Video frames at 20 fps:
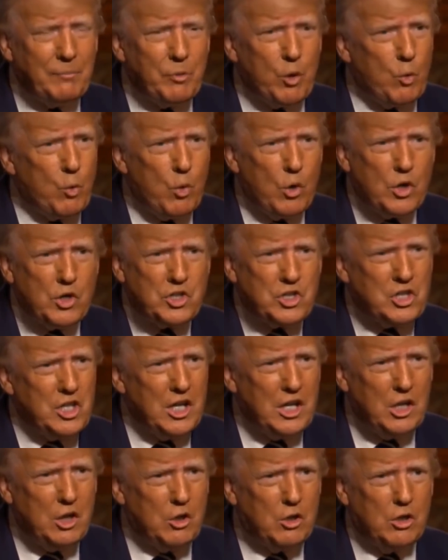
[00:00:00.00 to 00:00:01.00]
the worst
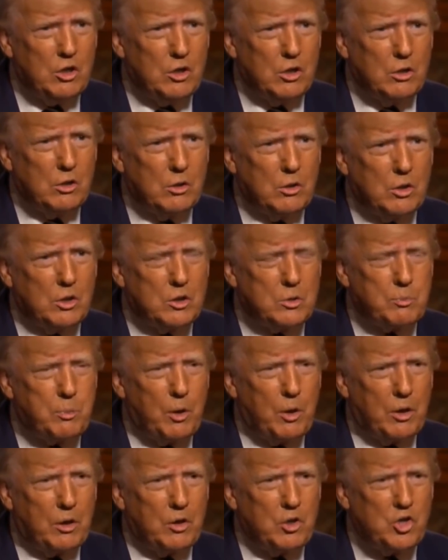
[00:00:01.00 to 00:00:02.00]
thing you could do is
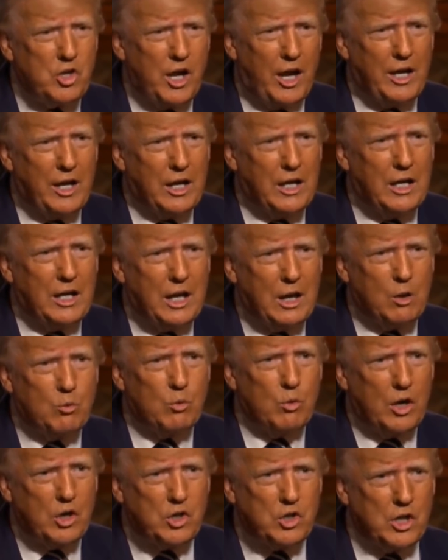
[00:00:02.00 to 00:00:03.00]
put China
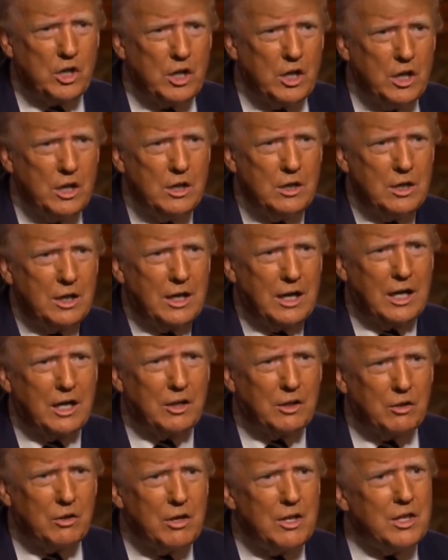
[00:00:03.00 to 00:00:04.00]
and Russia together.